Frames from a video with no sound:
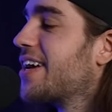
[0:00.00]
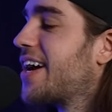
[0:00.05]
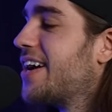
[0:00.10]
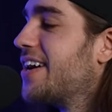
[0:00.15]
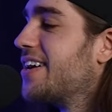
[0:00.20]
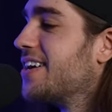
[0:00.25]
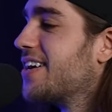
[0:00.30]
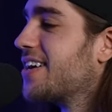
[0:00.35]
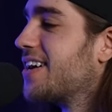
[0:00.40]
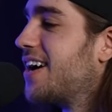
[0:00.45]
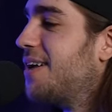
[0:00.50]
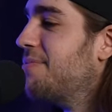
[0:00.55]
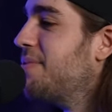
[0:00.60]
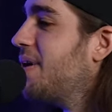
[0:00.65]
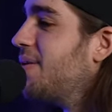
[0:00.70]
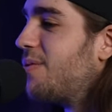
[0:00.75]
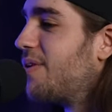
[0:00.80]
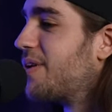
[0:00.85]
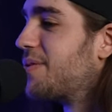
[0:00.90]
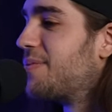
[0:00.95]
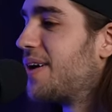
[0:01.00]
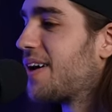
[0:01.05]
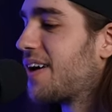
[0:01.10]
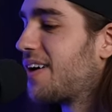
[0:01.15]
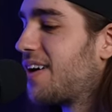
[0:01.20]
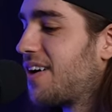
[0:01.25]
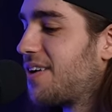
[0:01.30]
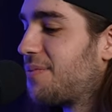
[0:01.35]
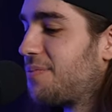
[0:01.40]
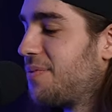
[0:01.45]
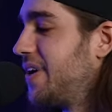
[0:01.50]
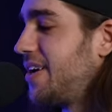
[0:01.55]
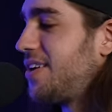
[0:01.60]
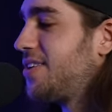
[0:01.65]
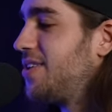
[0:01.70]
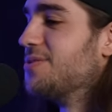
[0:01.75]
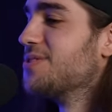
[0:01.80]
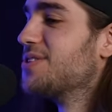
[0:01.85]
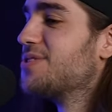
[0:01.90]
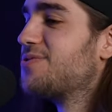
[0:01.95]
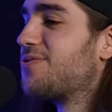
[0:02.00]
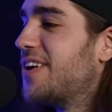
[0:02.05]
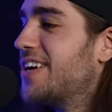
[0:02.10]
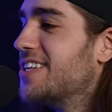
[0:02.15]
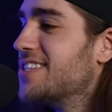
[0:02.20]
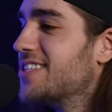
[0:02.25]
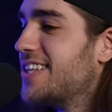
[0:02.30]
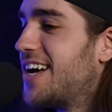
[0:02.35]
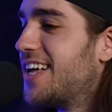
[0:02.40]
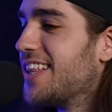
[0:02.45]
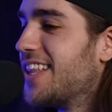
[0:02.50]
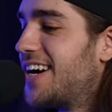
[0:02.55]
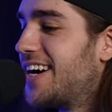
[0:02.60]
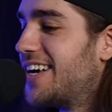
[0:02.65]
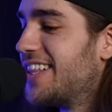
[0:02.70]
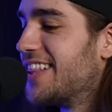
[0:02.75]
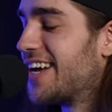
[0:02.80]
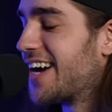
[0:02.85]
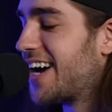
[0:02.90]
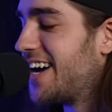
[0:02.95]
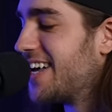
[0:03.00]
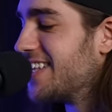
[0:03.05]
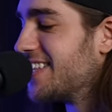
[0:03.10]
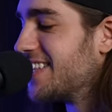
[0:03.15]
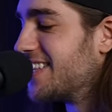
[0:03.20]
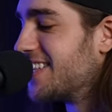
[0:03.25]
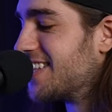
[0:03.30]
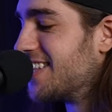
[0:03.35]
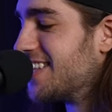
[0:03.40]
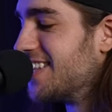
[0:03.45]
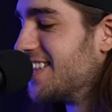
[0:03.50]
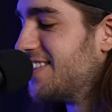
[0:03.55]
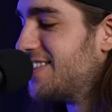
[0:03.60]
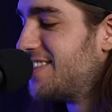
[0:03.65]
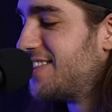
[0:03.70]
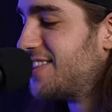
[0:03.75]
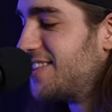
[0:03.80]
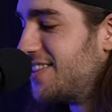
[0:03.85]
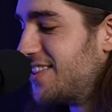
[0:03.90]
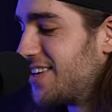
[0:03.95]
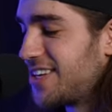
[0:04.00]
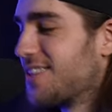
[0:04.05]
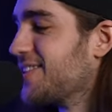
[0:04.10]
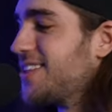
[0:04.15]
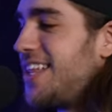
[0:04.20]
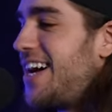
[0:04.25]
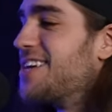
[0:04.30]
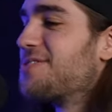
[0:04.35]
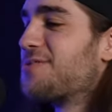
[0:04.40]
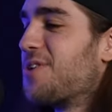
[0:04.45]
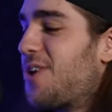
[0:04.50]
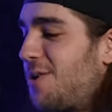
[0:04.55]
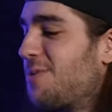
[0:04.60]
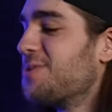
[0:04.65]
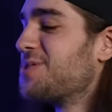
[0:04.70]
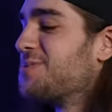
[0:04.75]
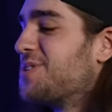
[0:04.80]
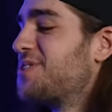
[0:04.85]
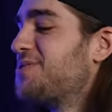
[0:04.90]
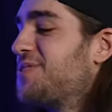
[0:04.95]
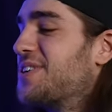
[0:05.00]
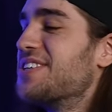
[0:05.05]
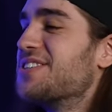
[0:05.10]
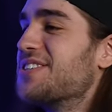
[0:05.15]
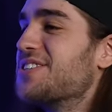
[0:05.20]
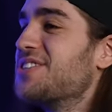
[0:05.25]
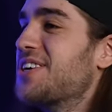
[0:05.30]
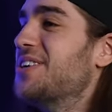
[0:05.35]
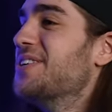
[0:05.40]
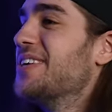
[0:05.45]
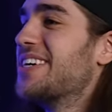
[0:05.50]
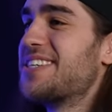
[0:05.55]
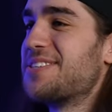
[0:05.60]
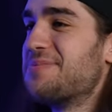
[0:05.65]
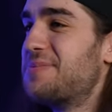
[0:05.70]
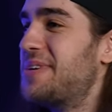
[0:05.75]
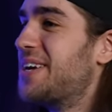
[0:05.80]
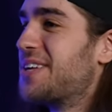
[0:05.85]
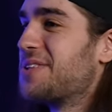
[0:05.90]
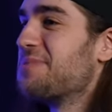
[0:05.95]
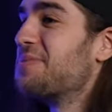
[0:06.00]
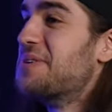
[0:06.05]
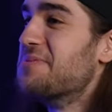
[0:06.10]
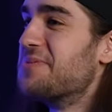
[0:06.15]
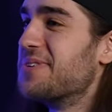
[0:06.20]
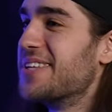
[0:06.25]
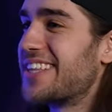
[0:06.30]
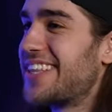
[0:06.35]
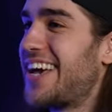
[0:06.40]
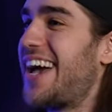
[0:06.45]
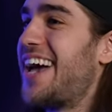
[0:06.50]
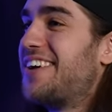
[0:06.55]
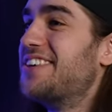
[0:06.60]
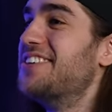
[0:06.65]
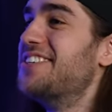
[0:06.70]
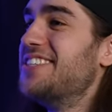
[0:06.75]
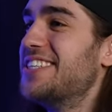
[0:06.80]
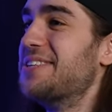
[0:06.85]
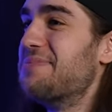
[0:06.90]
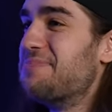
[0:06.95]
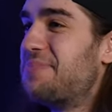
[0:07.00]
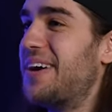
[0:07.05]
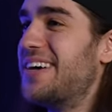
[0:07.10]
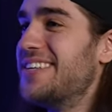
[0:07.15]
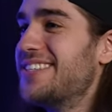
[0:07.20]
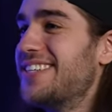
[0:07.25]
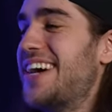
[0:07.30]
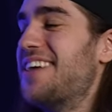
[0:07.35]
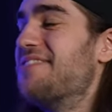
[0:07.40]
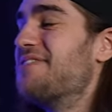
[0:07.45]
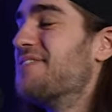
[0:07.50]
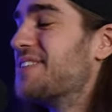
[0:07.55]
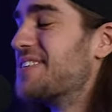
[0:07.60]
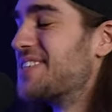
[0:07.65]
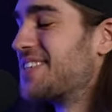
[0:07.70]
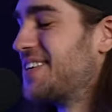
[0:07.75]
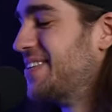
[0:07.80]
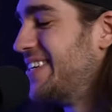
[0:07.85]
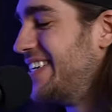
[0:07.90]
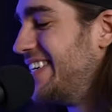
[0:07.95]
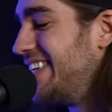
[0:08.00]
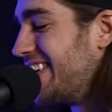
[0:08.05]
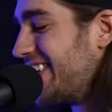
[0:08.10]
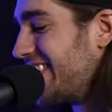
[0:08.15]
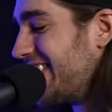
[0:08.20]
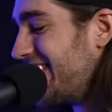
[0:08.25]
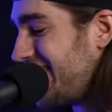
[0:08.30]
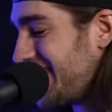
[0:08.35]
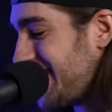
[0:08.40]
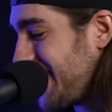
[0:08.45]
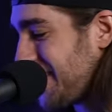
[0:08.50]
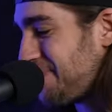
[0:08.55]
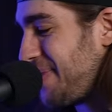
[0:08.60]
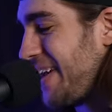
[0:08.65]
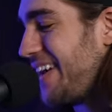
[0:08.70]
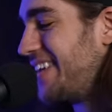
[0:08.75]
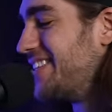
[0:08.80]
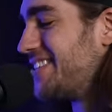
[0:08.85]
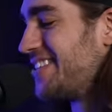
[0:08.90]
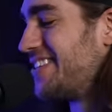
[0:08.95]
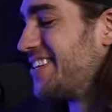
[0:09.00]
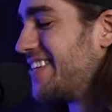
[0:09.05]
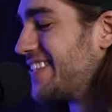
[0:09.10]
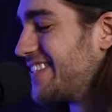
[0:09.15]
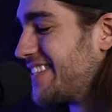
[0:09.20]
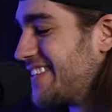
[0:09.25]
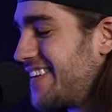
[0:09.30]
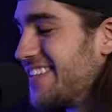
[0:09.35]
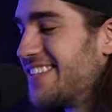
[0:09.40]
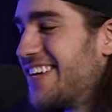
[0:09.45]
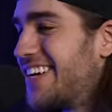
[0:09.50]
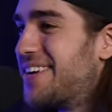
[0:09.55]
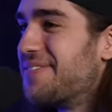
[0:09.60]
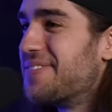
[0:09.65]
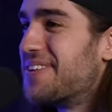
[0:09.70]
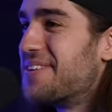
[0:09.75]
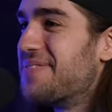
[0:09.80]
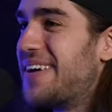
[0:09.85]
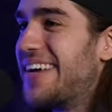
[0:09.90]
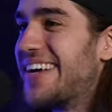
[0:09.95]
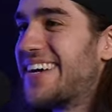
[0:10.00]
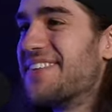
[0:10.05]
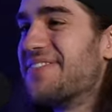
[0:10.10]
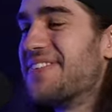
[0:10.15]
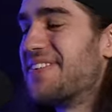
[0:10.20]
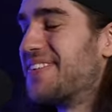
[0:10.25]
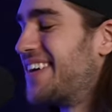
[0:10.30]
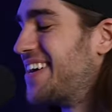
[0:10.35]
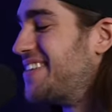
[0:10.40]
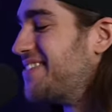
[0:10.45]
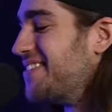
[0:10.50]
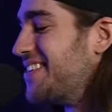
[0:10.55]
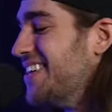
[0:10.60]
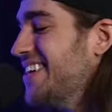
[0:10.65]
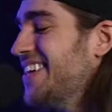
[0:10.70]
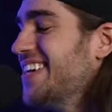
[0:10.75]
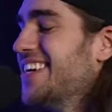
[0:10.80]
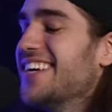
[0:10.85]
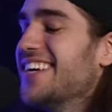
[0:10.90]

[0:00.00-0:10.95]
Like I I met one of my like closest friends in that line. Like I like the lines were almost as much fun as a show. Like just meeting all the people and like the energy yes. and the buzz and everyone is so eager and they're like band shirts and they're all done up in their makeup and whatever.